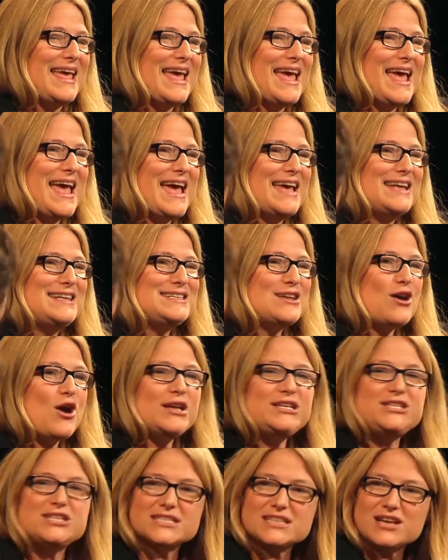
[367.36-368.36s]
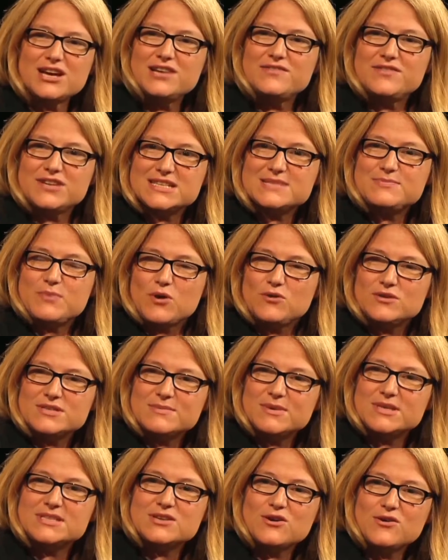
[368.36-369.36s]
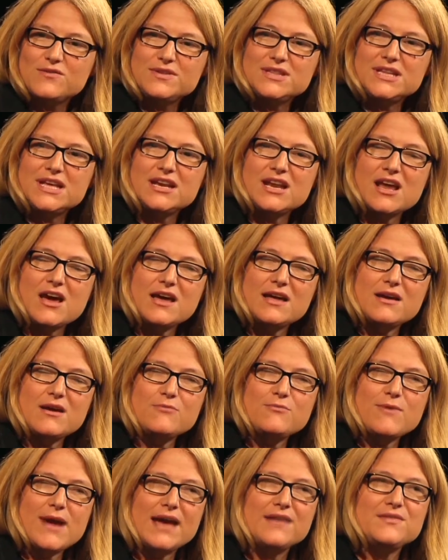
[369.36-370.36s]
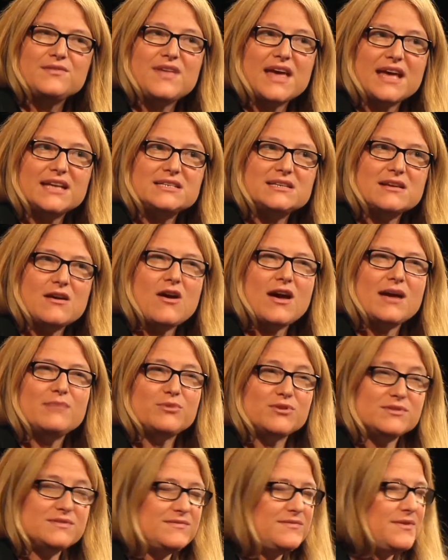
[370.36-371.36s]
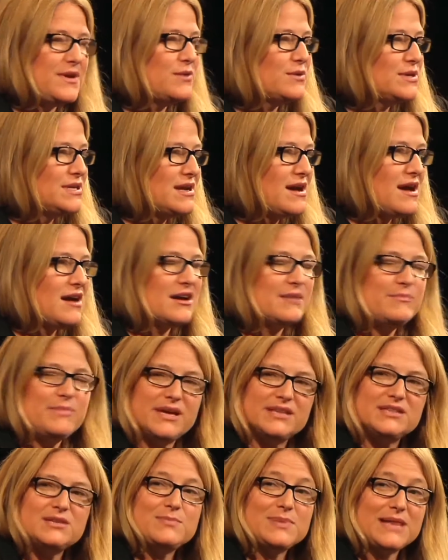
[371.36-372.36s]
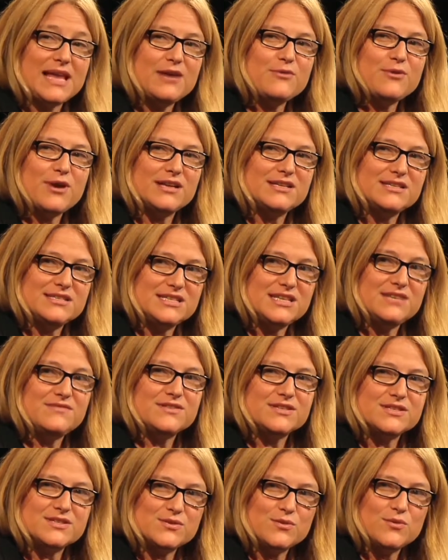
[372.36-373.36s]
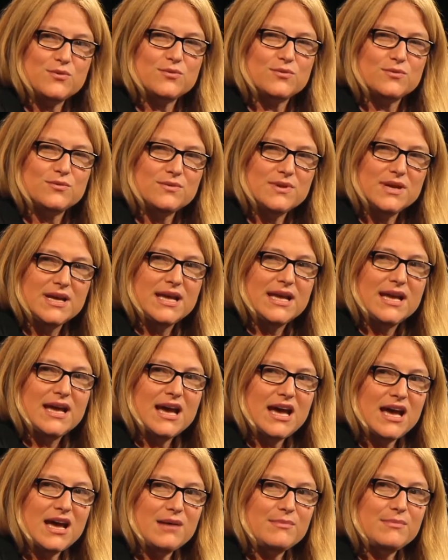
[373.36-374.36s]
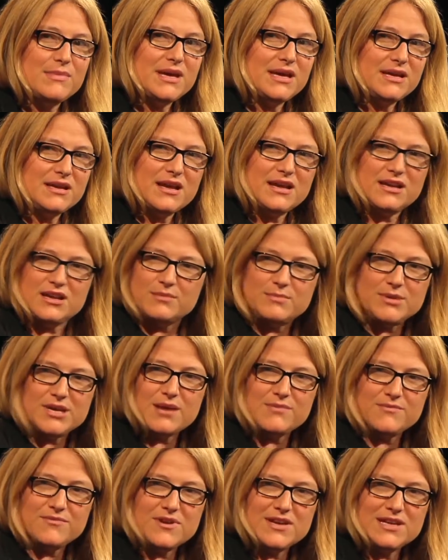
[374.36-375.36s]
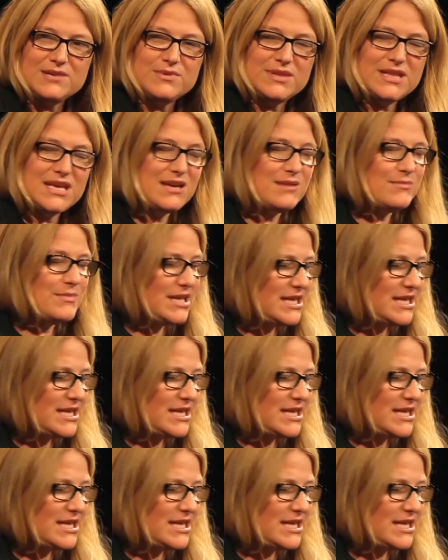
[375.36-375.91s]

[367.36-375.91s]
And I just kind of exposed myself. And then around that time, when I was very young, I met the playwright Stephen Saul, and I became friendly with him.